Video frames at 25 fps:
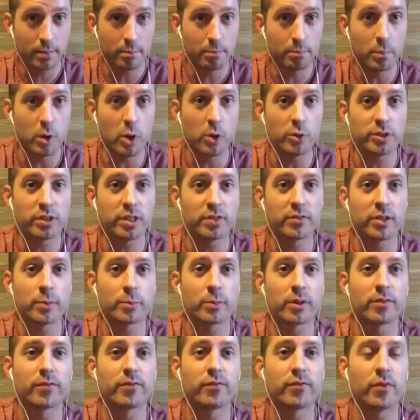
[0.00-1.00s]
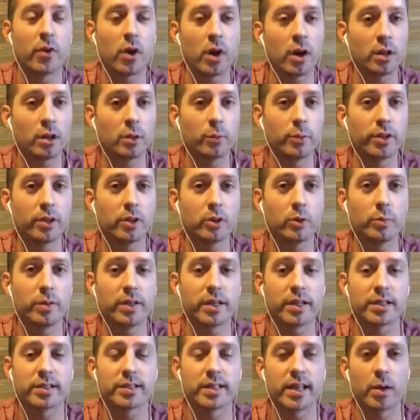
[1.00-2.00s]
Most of them are following you
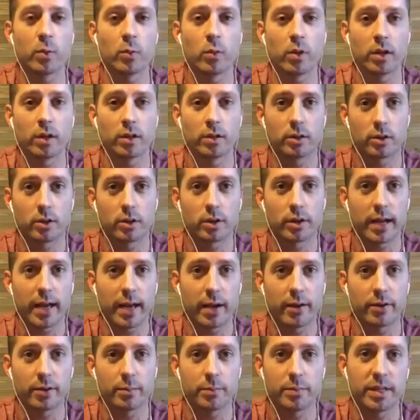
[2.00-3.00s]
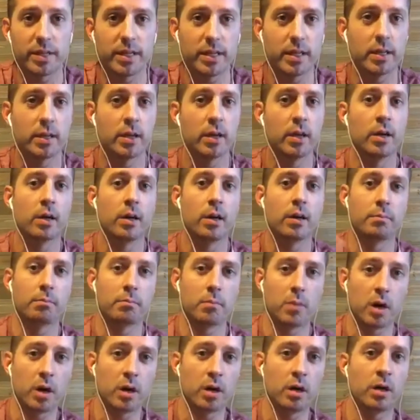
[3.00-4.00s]
because they want to learn how to be a
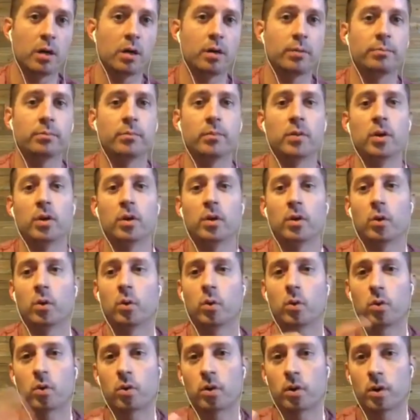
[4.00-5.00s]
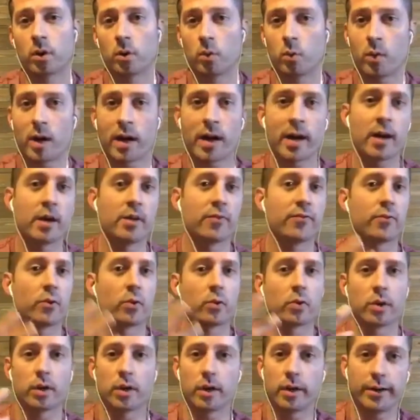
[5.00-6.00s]
mom or a wife
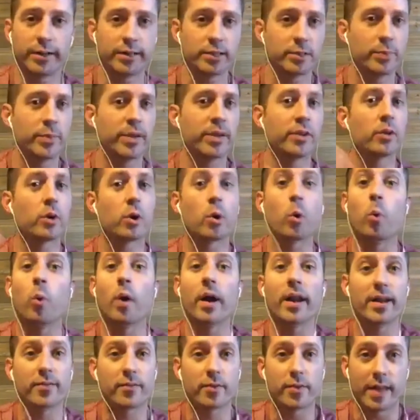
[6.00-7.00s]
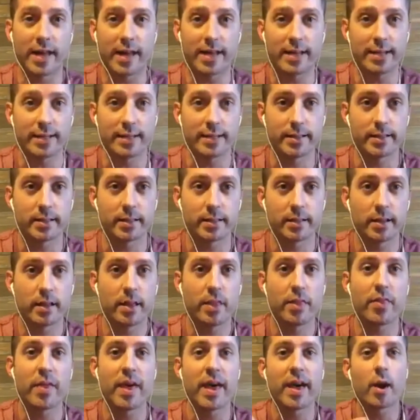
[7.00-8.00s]
or a husband or whatever that is
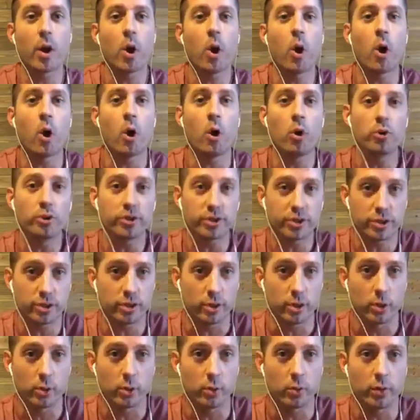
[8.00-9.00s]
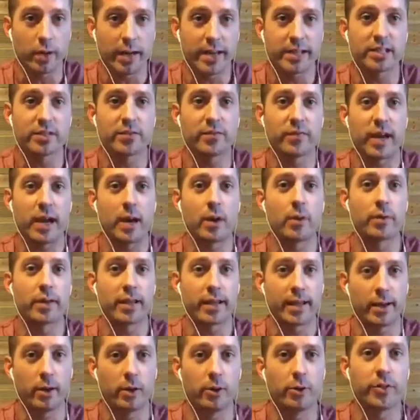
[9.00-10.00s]
that also has found
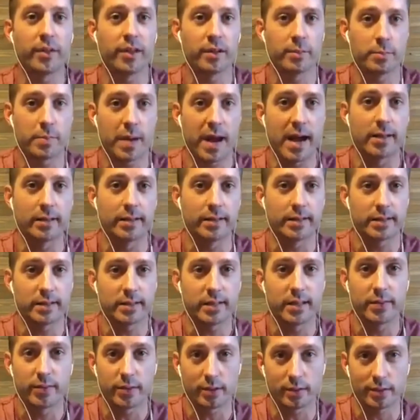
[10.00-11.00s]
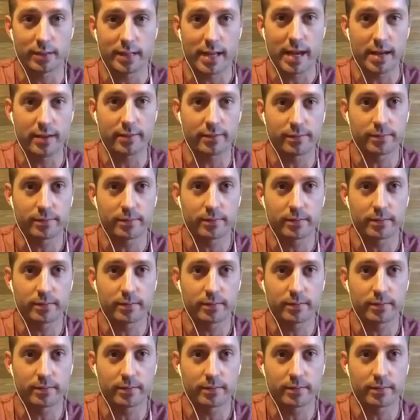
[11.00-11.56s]
health and balance in their life.